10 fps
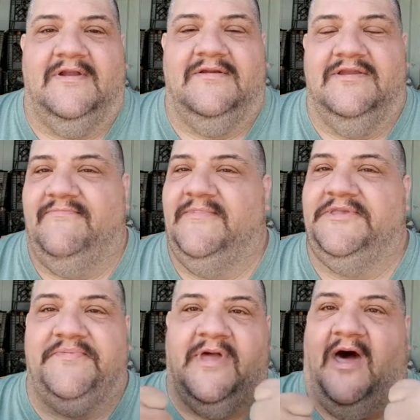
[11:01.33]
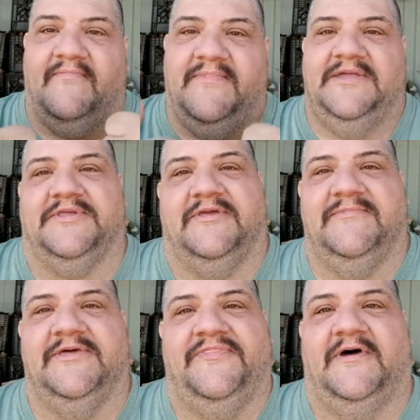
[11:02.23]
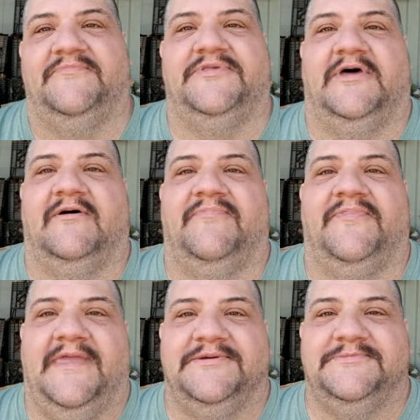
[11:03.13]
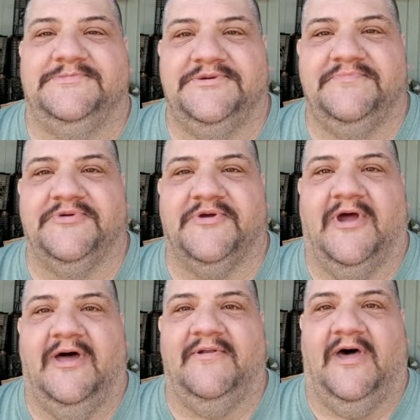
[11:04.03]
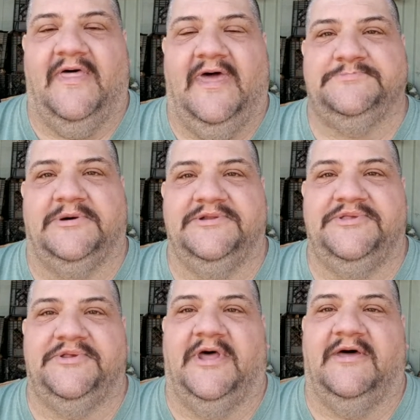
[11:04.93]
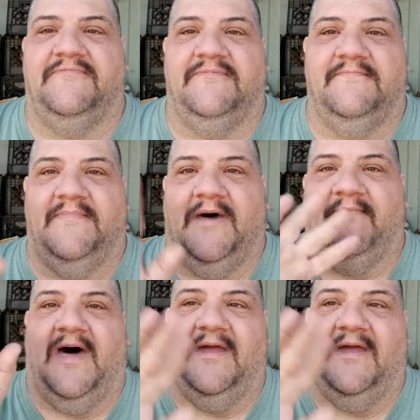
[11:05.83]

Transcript: Leave me some comments. Give me a thumbs up. Thank you for subscribing. All that fun stuff. Bye-bye.